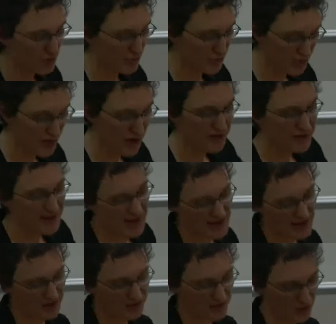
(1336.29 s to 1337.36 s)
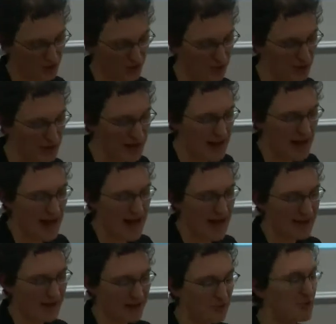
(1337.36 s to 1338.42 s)
We're on the edge of Europe,
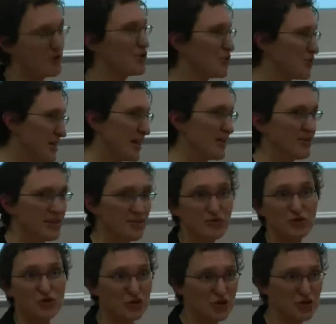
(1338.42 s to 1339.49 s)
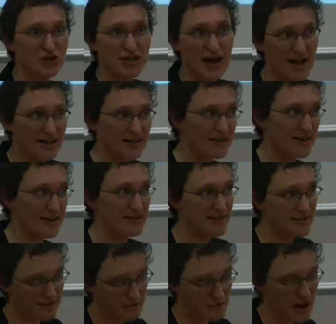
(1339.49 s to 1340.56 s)
and if we don't have the infrastructure to access
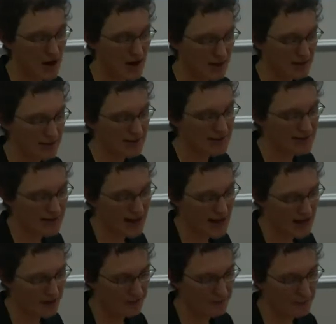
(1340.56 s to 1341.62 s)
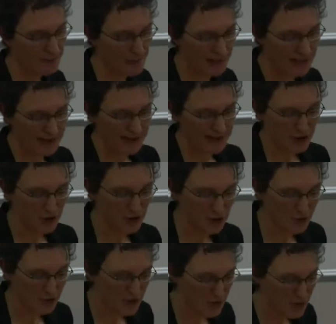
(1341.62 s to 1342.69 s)
markets, you
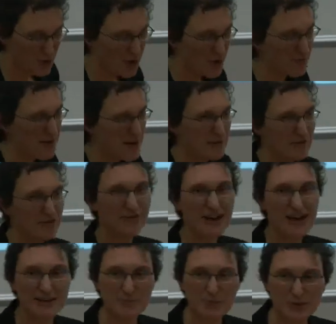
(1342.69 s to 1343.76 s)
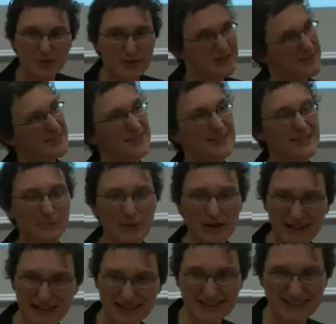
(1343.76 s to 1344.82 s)
know, the world may be flat, but there are still
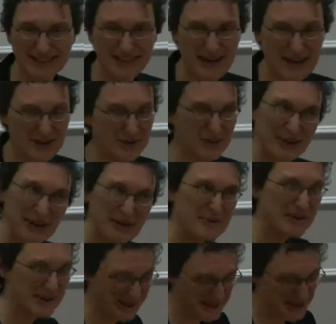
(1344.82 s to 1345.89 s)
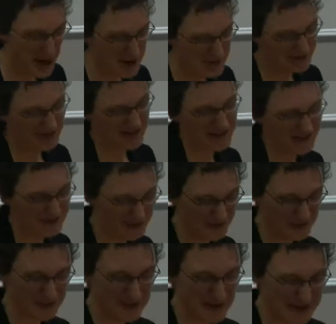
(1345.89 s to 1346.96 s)
spikes, and I don't think we're at the top of any of those
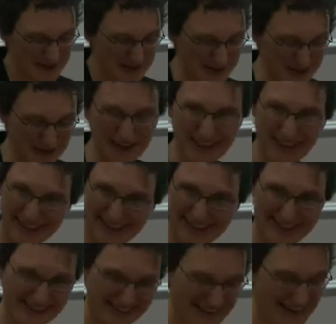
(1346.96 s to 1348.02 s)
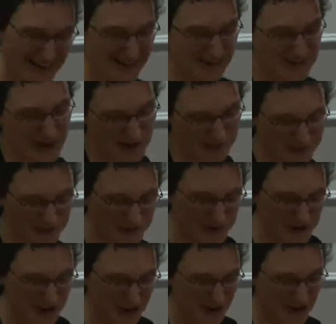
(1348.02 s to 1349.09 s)
spikes, looking at the maps from
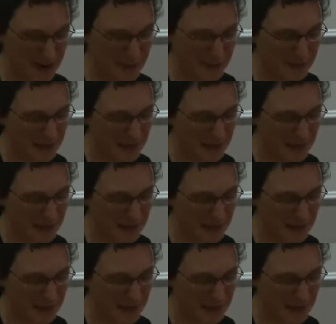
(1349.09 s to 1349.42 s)
earlier on.